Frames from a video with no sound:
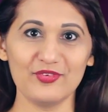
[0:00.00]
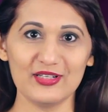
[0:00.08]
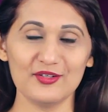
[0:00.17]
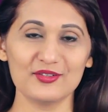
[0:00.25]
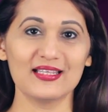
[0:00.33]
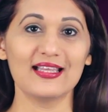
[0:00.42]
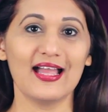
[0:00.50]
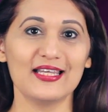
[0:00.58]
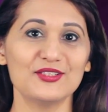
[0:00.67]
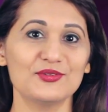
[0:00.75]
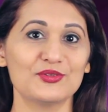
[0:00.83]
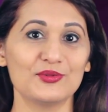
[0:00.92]
video to
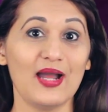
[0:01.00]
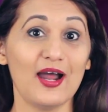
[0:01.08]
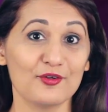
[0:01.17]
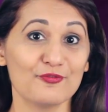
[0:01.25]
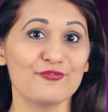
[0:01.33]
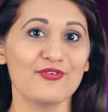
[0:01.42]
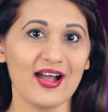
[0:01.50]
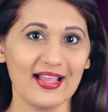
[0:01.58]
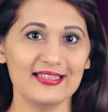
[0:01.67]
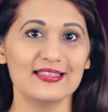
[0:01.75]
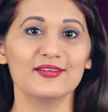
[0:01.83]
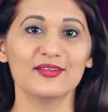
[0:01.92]
guide you through how to find